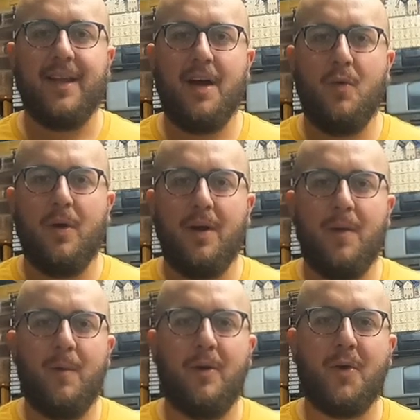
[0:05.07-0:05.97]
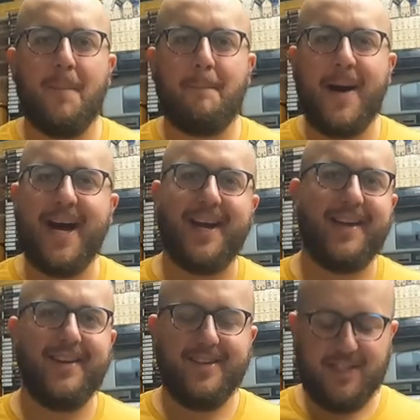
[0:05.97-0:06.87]
Hello and welcome
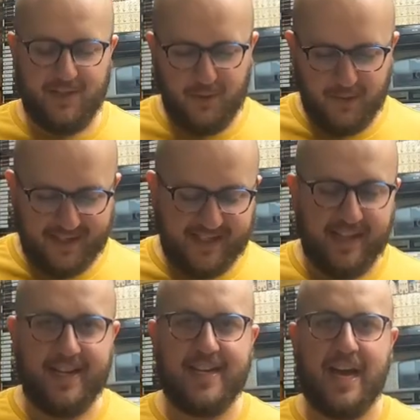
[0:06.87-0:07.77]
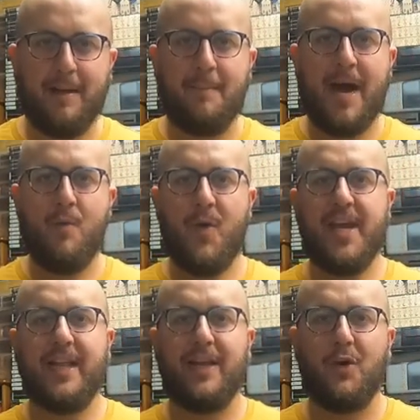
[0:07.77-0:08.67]
back to The Selling Dan, my
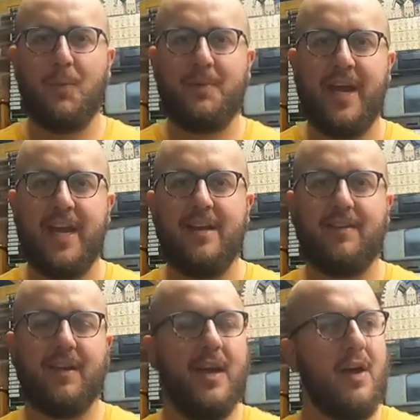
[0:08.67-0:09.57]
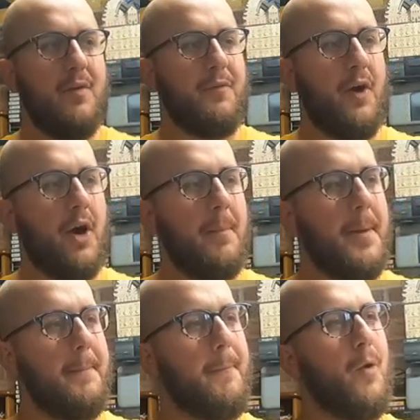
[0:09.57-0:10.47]
weekly update from
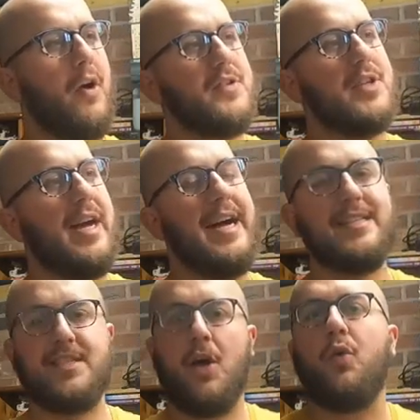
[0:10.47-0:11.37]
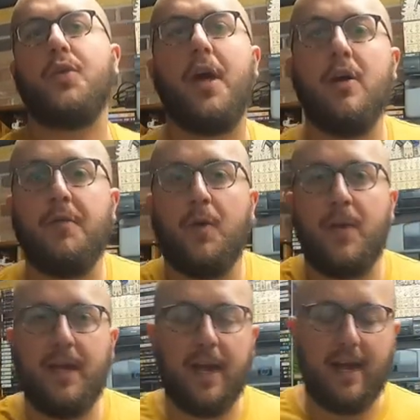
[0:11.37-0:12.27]
what has sold over the
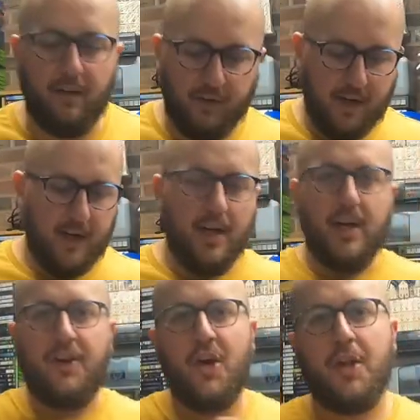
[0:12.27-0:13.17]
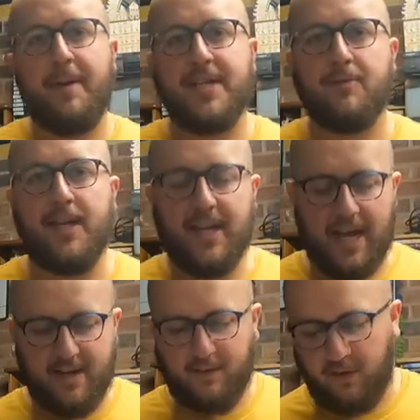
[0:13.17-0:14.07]
weekend. Not the best
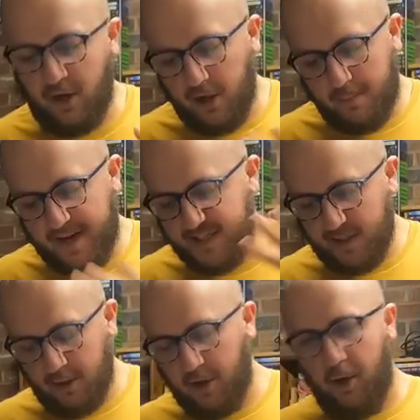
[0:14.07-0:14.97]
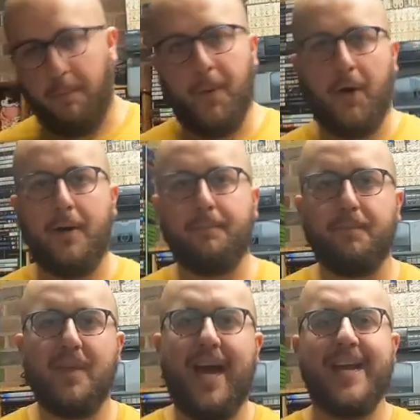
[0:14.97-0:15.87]
weekend, not the best at all, but
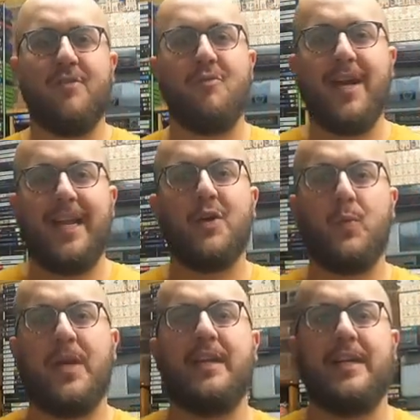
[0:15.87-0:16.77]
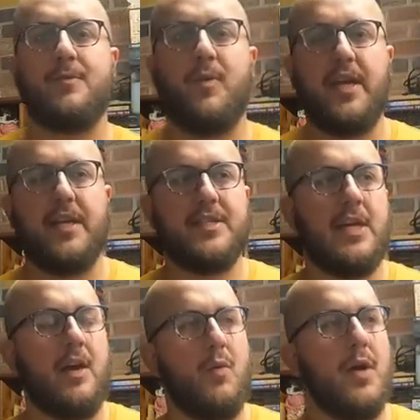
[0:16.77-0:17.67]
I had a really good week last week.
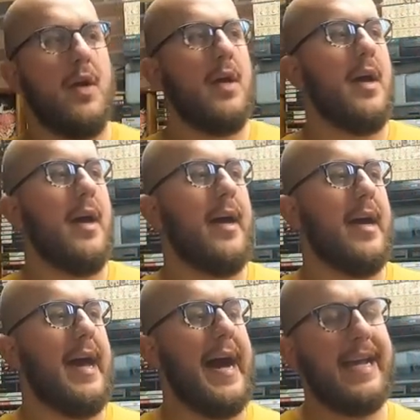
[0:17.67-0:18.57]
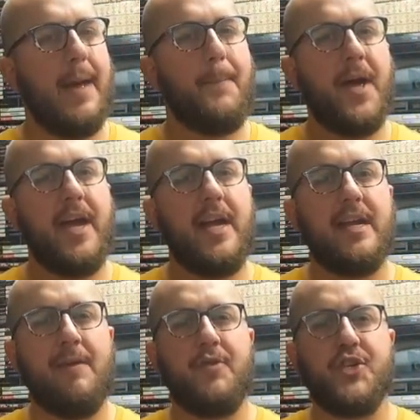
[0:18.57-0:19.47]
So I get paid
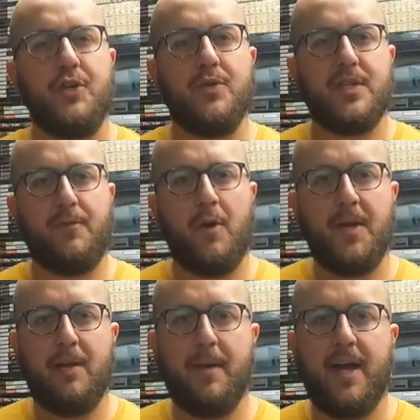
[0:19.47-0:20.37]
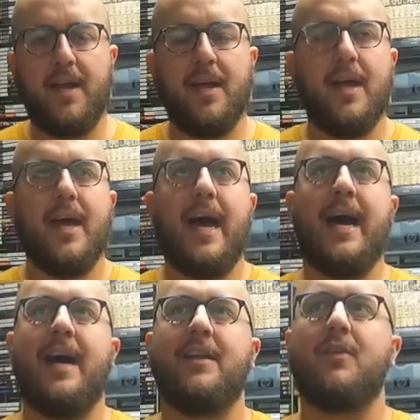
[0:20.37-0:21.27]
every Tuesday from eBay,
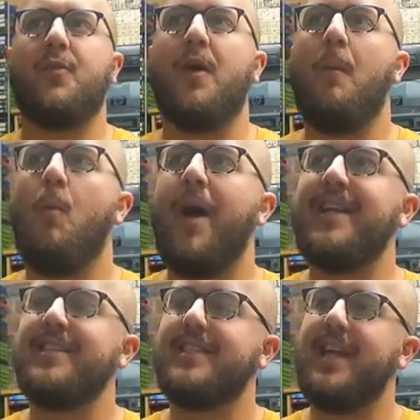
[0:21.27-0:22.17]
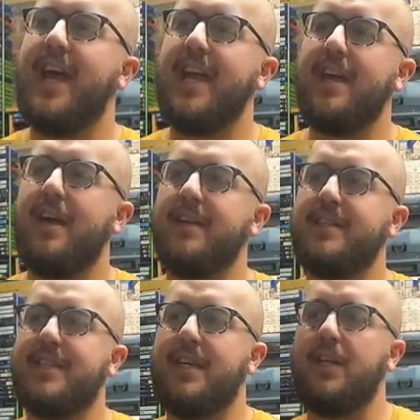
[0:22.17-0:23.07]
and from Wednesday
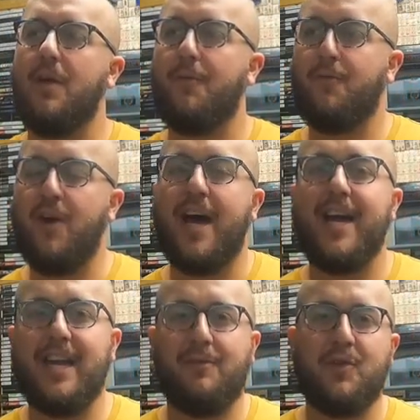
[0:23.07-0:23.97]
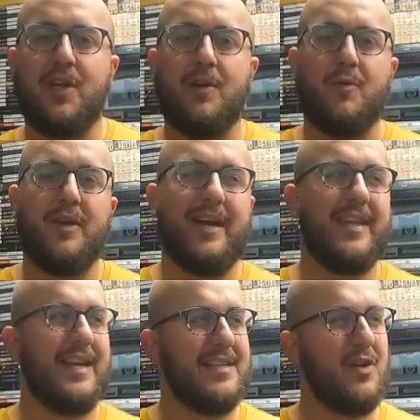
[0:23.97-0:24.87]
until Friday afternoon, I
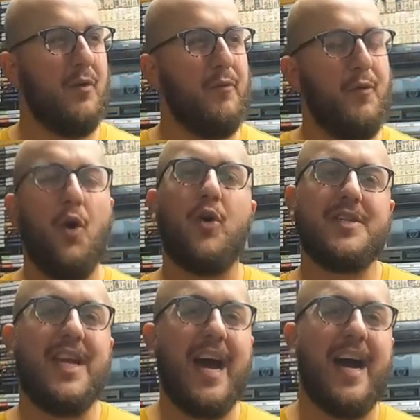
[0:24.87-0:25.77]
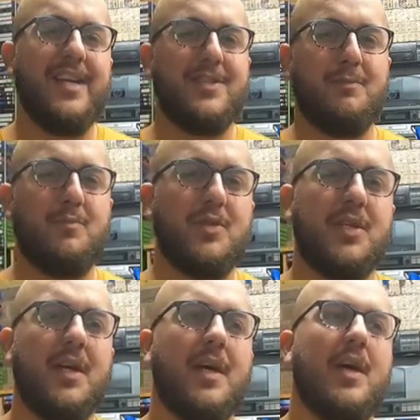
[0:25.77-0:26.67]
think I sold 40
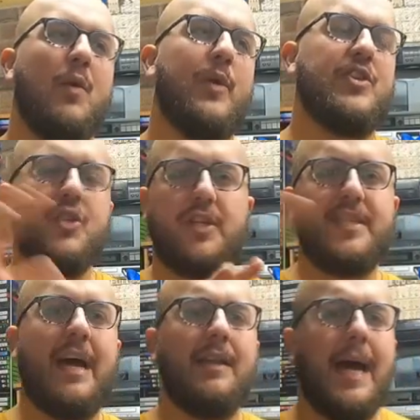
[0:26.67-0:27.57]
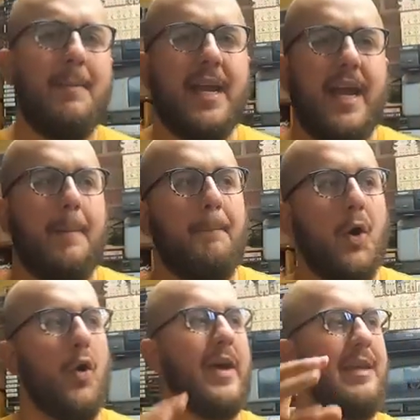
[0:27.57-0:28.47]
items, which doesn't sound like many,
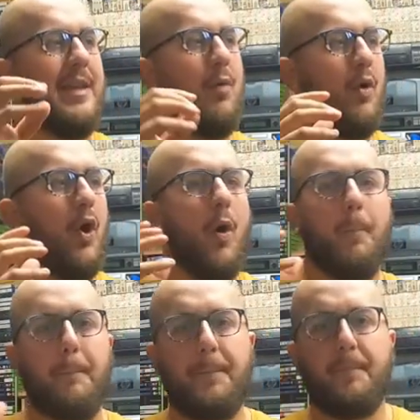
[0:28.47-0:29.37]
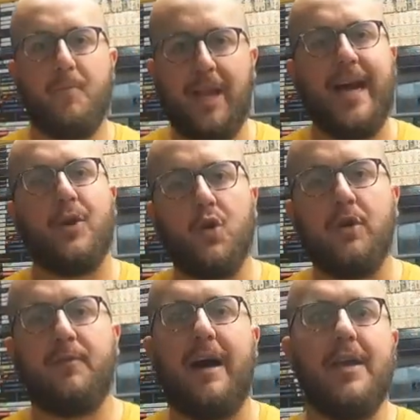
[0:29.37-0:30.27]
but they were all like
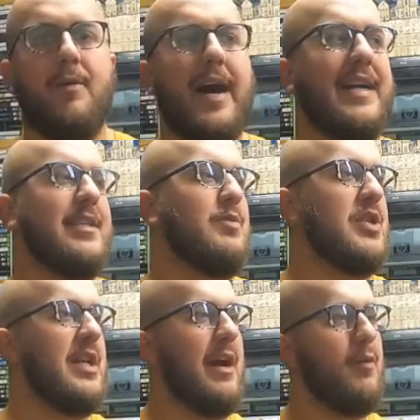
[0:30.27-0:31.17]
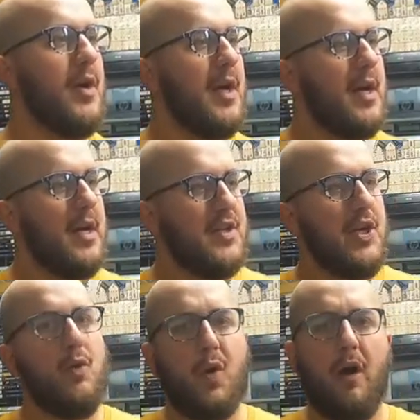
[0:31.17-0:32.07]
good value items. You know,
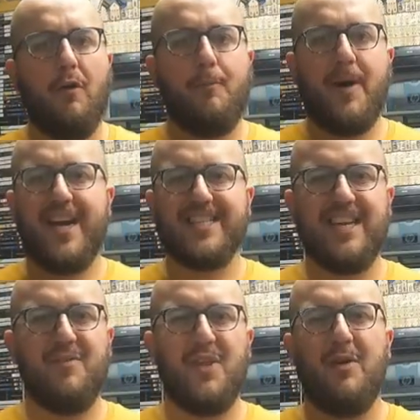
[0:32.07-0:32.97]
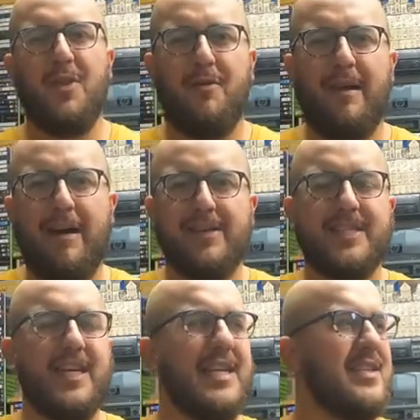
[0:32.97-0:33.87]
two golf bags, even though they were out of
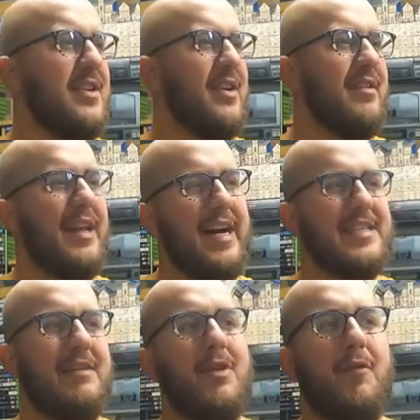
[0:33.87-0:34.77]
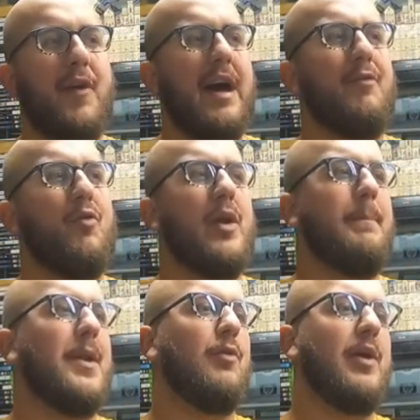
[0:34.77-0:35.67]
season, at like 75
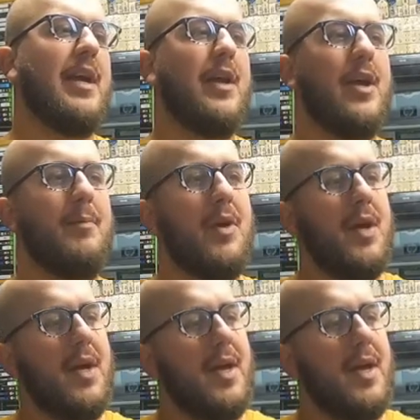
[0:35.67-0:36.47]
quid between them.